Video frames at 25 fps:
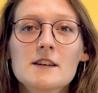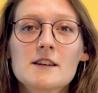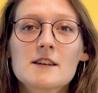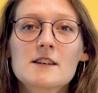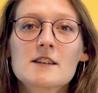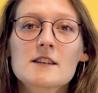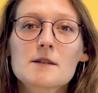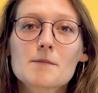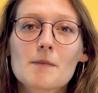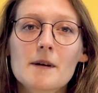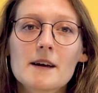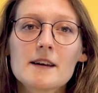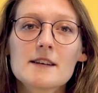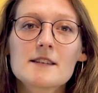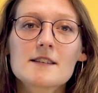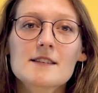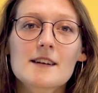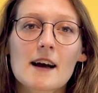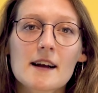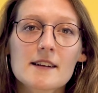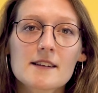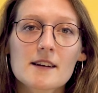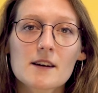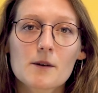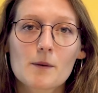to display
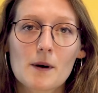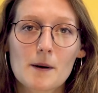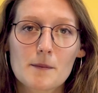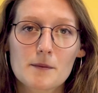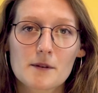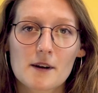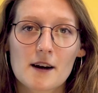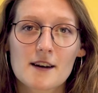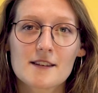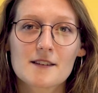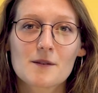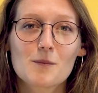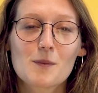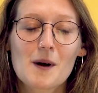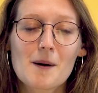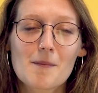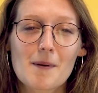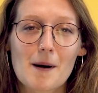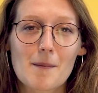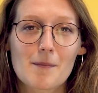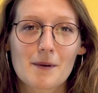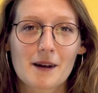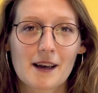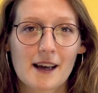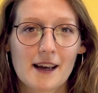static websites and web
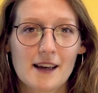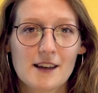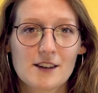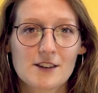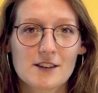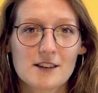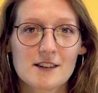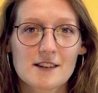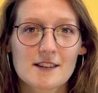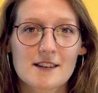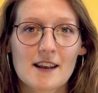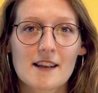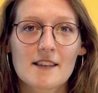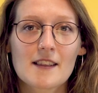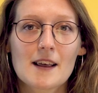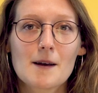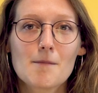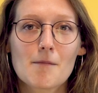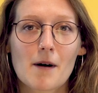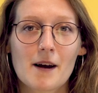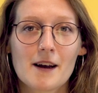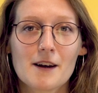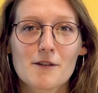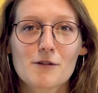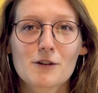applications that they
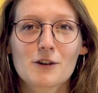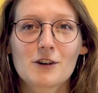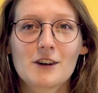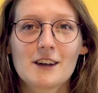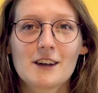might have